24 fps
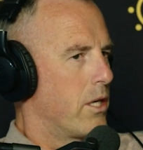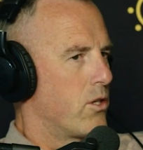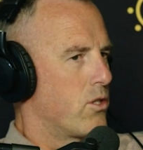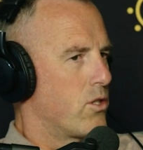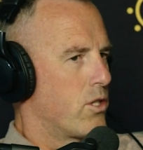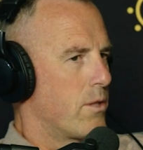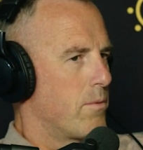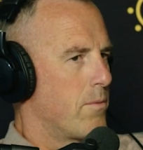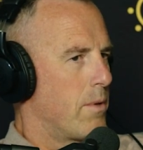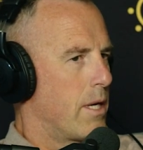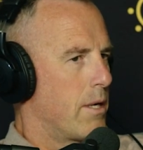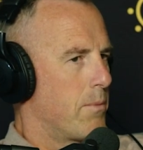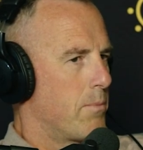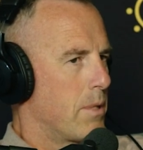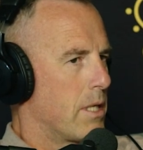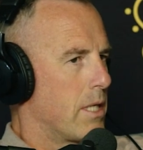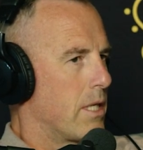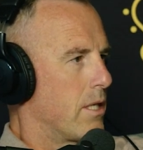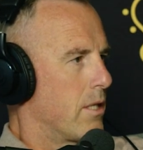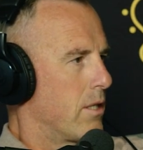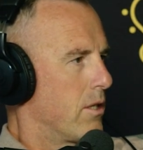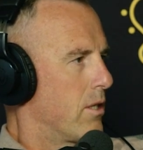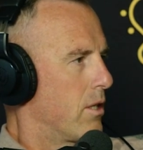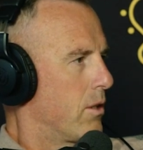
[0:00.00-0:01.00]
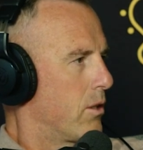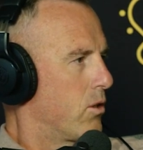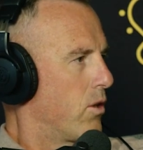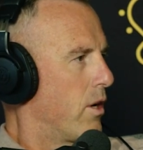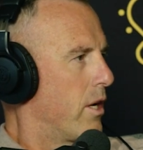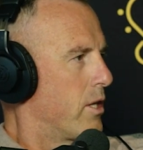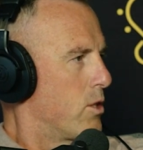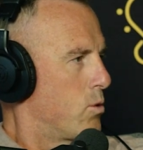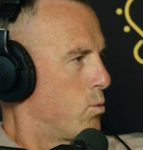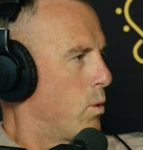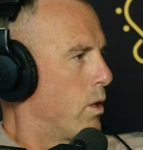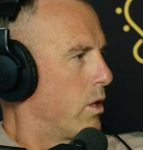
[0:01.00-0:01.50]
energy may be the
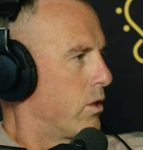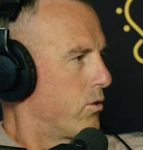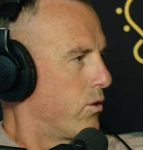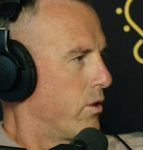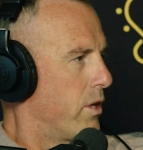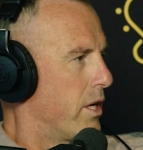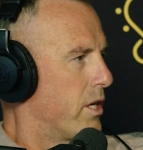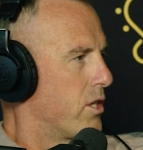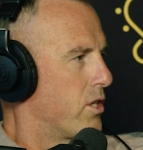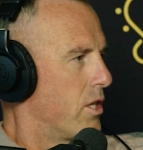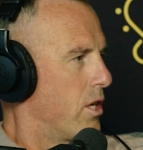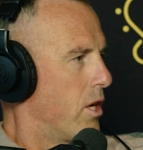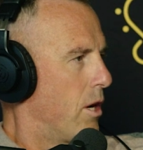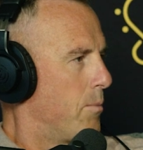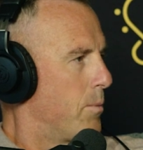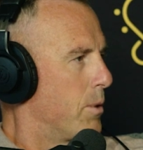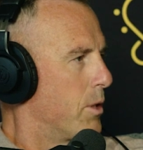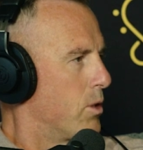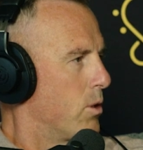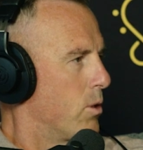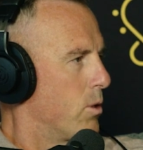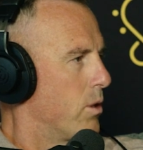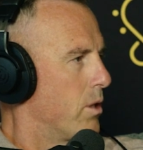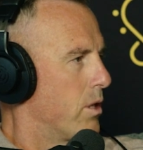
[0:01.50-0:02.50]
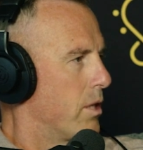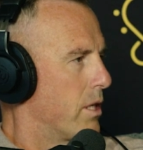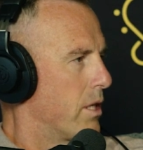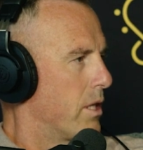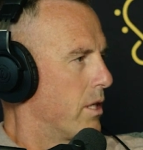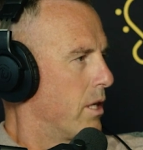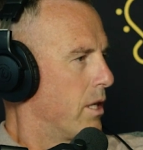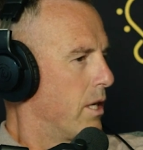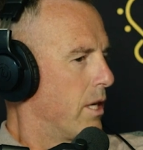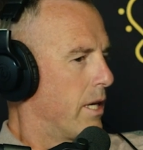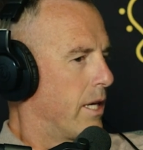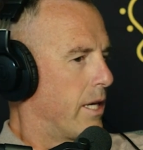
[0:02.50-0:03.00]
greatest wealth creation
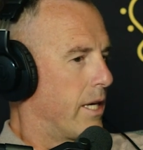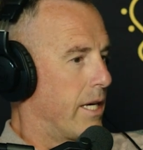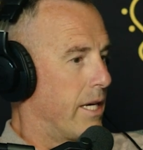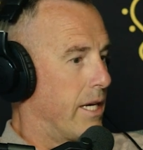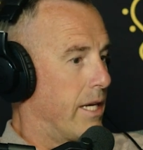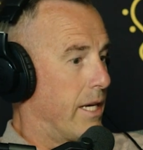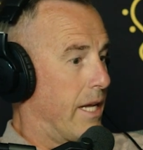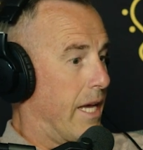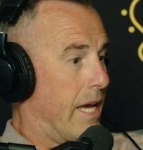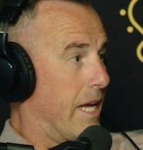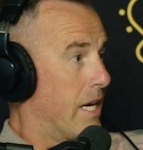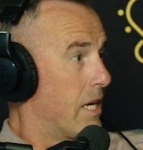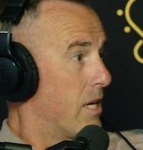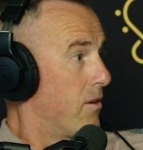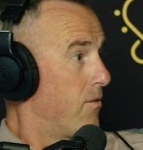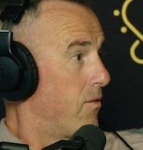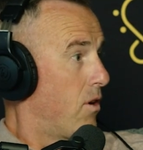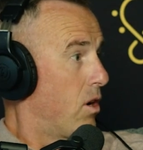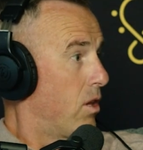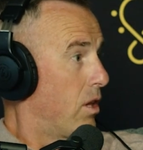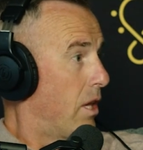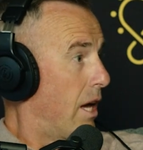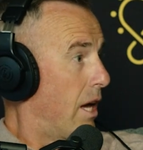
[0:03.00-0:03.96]
opportunity in any of our